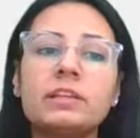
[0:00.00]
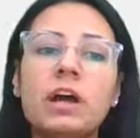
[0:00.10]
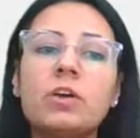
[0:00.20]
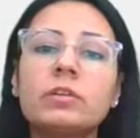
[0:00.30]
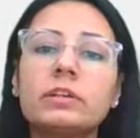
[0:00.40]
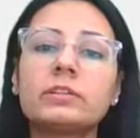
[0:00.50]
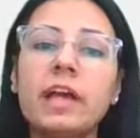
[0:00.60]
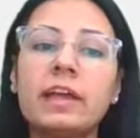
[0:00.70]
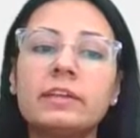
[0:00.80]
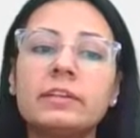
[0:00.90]
Now
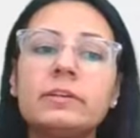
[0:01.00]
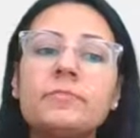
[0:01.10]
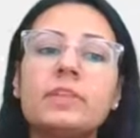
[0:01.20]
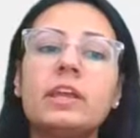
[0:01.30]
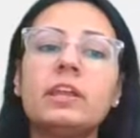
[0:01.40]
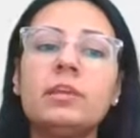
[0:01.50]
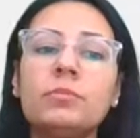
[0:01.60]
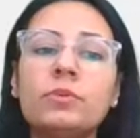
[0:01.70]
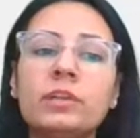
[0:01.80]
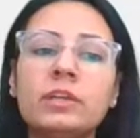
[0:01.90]
diarrhea,
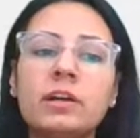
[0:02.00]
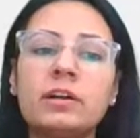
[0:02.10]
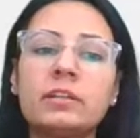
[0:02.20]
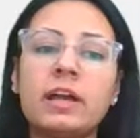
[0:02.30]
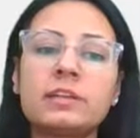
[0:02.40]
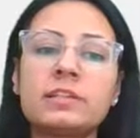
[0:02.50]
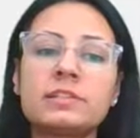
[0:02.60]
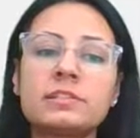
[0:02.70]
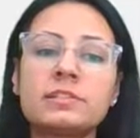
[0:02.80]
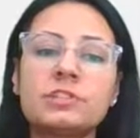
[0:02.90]
pneumonia, that
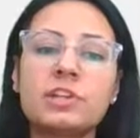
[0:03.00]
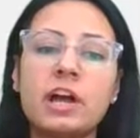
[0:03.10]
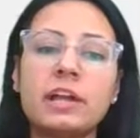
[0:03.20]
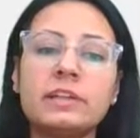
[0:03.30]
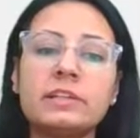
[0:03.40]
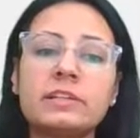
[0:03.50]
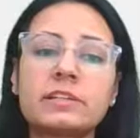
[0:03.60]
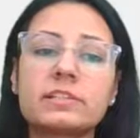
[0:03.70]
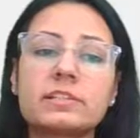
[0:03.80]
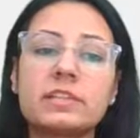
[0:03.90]
is the giant
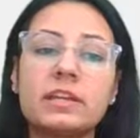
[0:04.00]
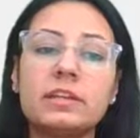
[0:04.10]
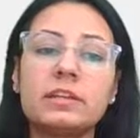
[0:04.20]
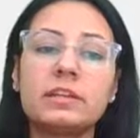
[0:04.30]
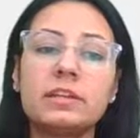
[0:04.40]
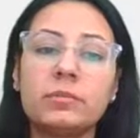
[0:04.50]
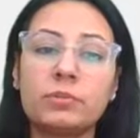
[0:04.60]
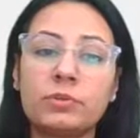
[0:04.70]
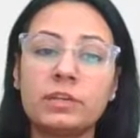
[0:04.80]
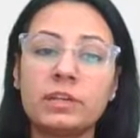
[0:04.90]
cell
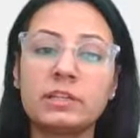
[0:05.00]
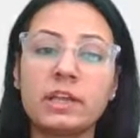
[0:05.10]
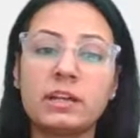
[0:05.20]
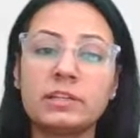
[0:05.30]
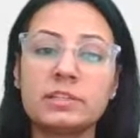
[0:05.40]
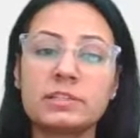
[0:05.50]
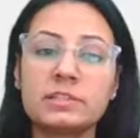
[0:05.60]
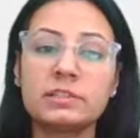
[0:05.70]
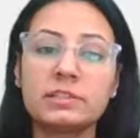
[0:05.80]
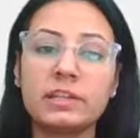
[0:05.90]
pneumonia, that is
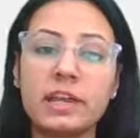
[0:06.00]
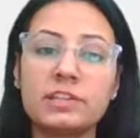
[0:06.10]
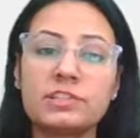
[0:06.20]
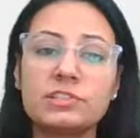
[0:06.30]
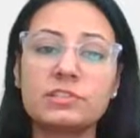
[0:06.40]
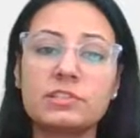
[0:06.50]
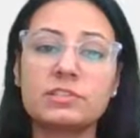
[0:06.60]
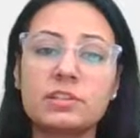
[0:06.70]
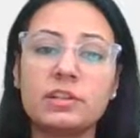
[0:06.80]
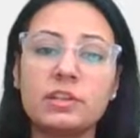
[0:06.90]
the
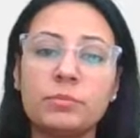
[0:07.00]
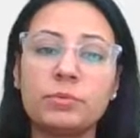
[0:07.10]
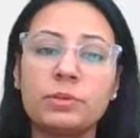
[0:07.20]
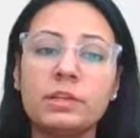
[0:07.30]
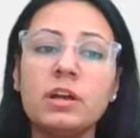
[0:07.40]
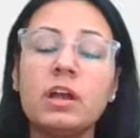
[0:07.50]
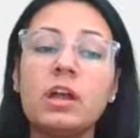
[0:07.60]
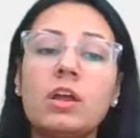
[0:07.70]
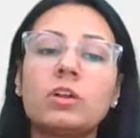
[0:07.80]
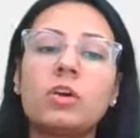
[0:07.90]
Hecht's pneumonia,
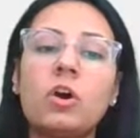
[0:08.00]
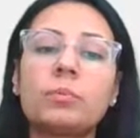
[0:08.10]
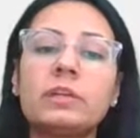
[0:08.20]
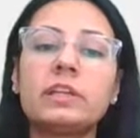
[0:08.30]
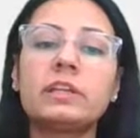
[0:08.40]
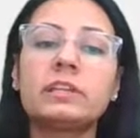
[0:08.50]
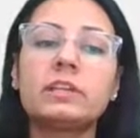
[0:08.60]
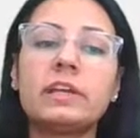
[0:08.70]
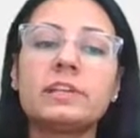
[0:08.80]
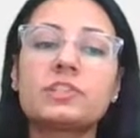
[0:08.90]
common in
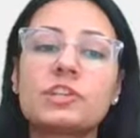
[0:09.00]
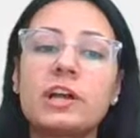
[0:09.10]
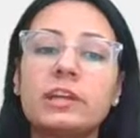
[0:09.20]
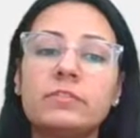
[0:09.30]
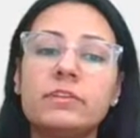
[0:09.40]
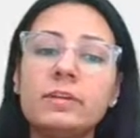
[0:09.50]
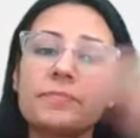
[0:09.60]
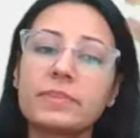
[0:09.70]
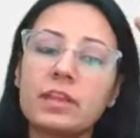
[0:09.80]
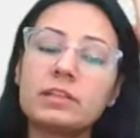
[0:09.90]
the HIV.
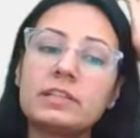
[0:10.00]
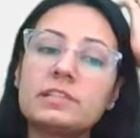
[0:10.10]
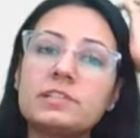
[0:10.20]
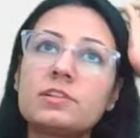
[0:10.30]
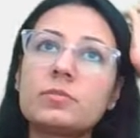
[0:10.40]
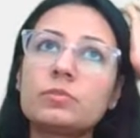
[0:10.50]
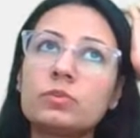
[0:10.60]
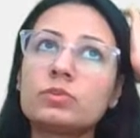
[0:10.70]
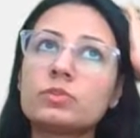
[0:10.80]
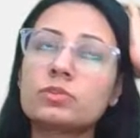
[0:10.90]
This is the
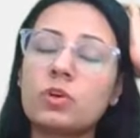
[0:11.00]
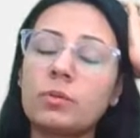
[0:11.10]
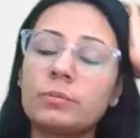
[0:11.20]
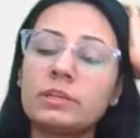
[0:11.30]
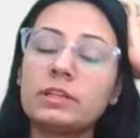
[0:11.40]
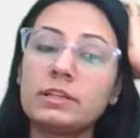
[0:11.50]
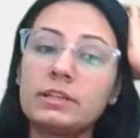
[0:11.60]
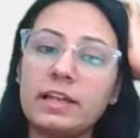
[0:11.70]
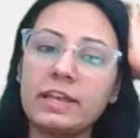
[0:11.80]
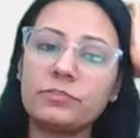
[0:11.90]
most common
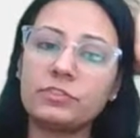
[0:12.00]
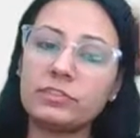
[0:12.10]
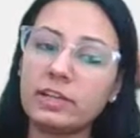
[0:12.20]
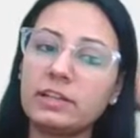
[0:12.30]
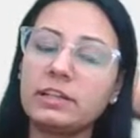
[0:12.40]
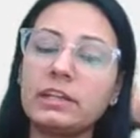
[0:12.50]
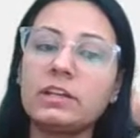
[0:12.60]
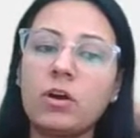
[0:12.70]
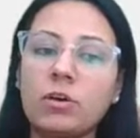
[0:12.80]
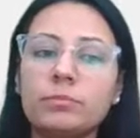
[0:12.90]

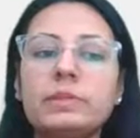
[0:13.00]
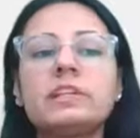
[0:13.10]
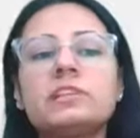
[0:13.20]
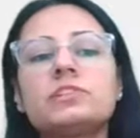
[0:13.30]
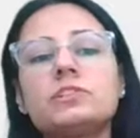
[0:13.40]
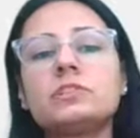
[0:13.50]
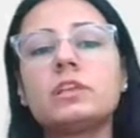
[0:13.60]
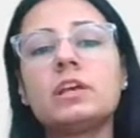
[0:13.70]
life-threatening complication.